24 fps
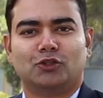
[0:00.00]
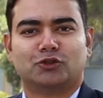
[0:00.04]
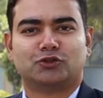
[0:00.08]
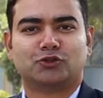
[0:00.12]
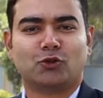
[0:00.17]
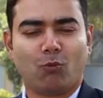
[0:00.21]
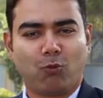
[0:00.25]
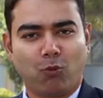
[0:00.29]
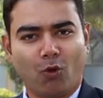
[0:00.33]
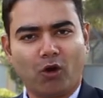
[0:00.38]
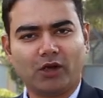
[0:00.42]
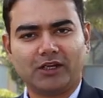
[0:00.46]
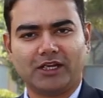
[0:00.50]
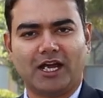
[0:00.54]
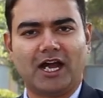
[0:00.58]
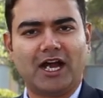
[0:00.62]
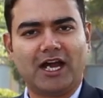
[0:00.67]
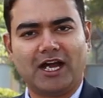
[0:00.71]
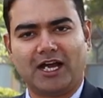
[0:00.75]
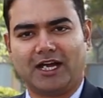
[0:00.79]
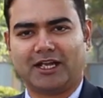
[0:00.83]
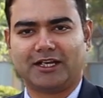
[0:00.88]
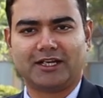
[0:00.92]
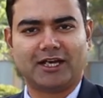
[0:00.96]
So what
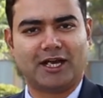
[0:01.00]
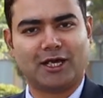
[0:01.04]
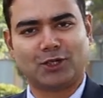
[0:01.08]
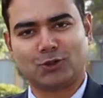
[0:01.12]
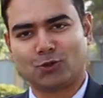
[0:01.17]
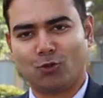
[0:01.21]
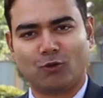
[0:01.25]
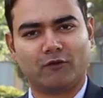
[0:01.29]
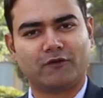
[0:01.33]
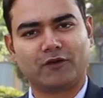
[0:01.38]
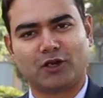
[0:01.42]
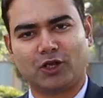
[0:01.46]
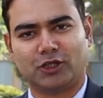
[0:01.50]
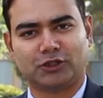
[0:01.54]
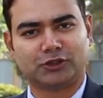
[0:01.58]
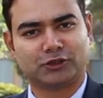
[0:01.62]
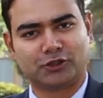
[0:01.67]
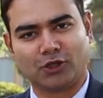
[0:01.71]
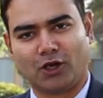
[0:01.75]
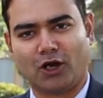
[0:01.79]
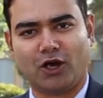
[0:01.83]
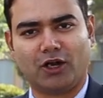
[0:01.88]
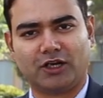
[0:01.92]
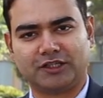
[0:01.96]
are our overall
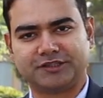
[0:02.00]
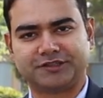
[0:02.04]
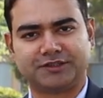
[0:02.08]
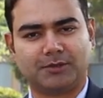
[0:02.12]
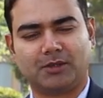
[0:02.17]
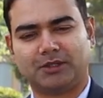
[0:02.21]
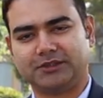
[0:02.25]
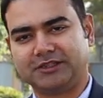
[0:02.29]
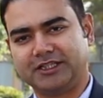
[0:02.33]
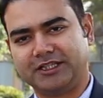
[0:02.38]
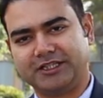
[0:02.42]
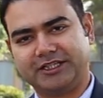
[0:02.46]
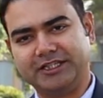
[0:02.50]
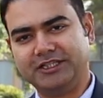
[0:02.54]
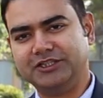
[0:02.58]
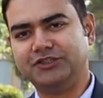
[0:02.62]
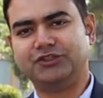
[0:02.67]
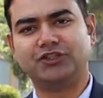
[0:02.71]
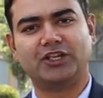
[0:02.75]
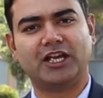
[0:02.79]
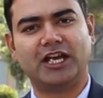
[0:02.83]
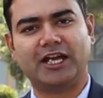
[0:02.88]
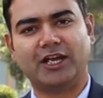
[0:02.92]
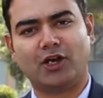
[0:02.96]
thoughts about the
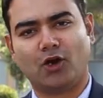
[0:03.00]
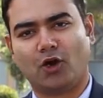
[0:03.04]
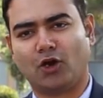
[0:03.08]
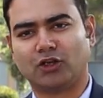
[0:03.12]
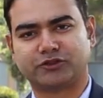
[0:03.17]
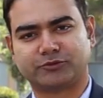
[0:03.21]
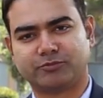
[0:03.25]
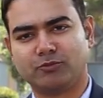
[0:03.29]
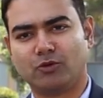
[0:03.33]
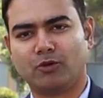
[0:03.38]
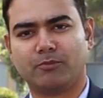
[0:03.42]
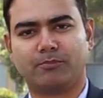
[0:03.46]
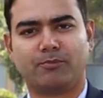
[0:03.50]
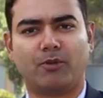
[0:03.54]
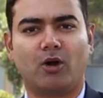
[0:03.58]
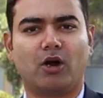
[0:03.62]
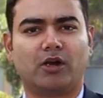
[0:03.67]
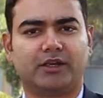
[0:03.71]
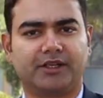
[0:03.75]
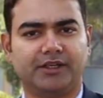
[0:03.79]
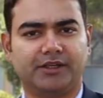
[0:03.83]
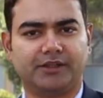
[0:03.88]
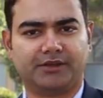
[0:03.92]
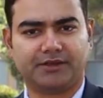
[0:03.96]
DJI Osmo
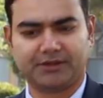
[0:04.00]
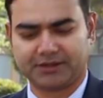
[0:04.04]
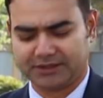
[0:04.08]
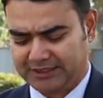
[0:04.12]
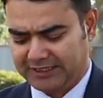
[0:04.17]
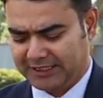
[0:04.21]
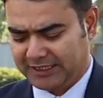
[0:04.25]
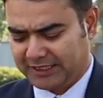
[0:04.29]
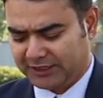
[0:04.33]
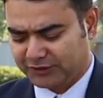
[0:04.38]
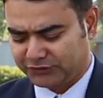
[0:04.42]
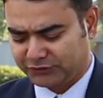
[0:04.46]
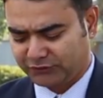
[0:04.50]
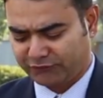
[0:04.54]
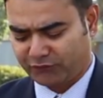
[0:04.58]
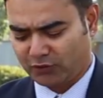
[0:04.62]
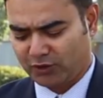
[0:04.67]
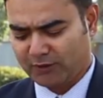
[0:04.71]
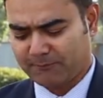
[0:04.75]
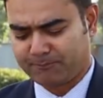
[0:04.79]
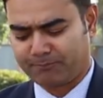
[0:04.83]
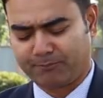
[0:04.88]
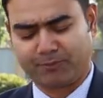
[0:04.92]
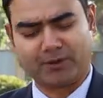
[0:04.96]
Pocket? So for
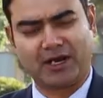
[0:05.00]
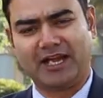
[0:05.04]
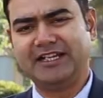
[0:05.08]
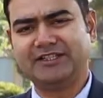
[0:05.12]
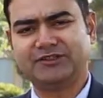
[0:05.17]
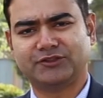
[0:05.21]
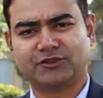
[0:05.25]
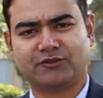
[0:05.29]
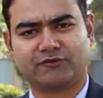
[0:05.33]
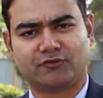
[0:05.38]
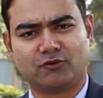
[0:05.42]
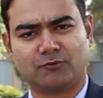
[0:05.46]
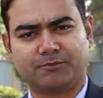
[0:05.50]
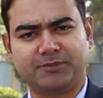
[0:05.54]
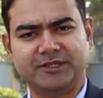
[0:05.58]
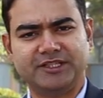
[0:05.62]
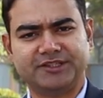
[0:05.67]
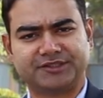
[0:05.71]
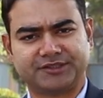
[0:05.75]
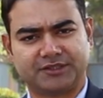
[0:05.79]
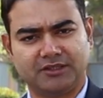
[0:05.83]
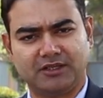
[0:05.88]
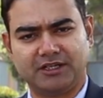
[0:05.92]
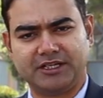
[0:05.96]
a price of
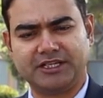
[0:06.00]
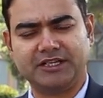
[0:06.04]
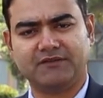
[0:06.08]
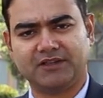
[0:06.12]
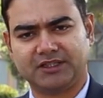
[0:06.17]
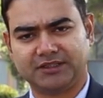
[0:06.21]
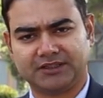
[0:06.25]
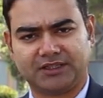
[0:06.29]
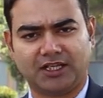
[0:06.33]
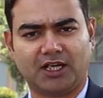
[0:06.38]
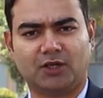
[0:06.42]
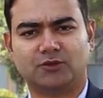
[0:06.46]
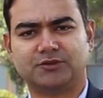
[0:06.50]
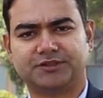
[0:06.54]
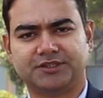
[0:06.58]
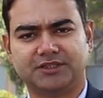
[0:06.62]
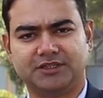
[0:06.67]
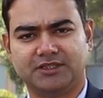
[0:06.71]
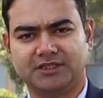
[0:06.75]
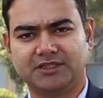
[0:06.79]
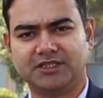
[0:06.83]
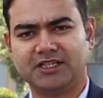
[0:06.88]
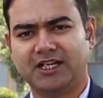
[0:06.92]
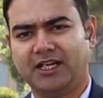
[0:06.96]

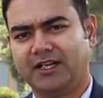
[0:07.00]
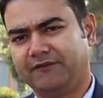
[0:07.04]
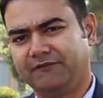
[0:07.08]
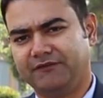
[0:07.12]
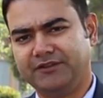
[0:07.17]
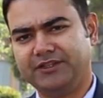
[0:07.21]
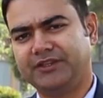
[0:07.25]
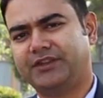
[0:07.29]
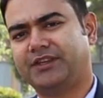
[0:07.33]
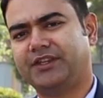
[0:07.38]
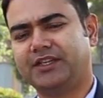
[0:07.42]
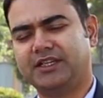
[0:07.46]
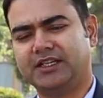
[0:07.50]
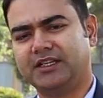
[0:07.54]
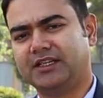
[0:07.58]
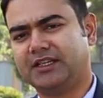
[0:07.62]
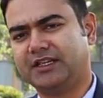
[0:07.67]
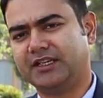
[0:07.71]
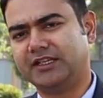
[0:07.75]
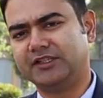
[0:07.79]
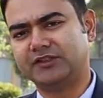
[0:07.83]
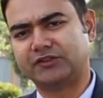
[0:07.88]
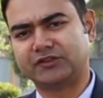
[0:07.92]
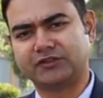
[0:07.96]
₹31,000, we
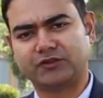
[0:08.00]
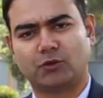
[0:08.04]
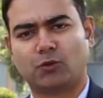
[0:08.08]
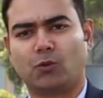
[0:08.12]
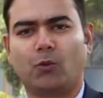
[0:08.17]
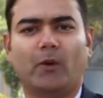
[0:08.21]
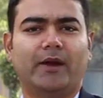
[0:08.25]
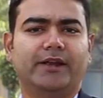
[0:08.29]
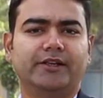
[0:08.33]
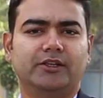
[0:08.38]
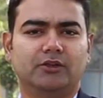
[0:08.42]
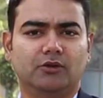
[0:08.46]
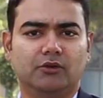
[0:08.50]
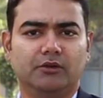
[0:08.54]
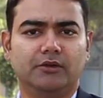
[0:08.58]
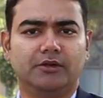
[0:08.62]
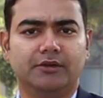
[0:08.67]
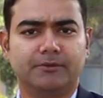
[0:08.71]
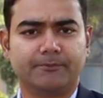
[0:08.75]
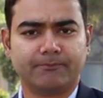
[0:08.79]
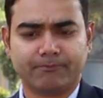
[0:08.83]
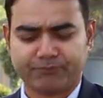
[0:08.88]
think it's quite good.